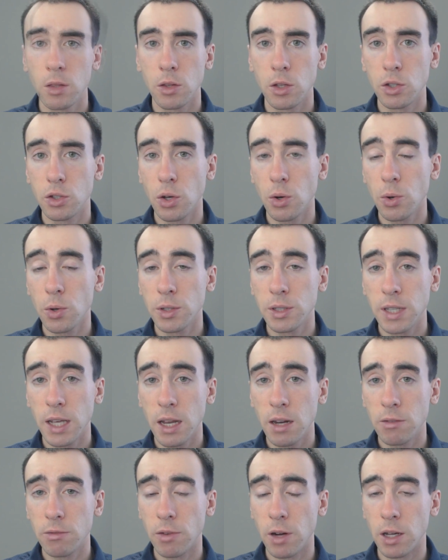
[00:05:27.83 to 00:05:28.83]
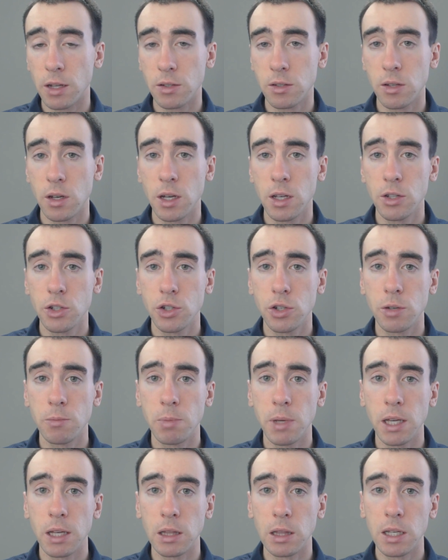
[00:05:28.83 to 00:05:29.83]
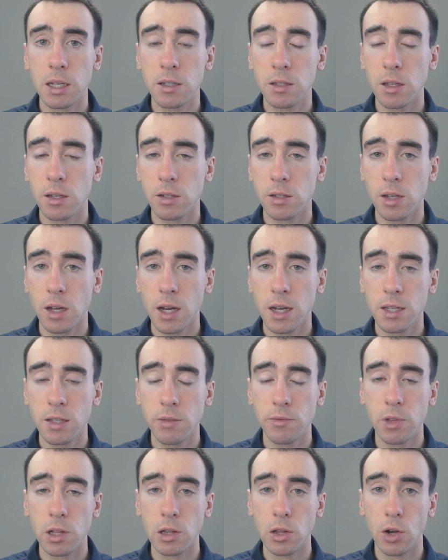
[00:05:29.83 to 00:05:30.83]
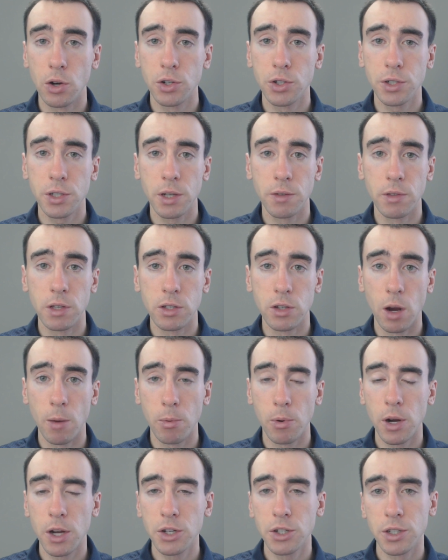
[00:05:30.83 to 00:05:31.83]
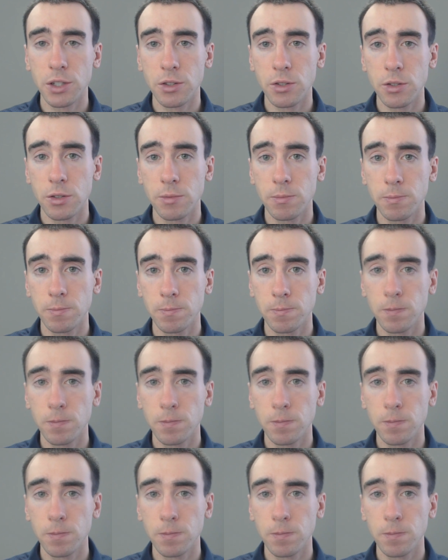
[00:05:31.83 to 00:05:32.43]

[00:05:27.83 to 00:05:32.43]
The total data file size should be at least the size of the largest of these operations.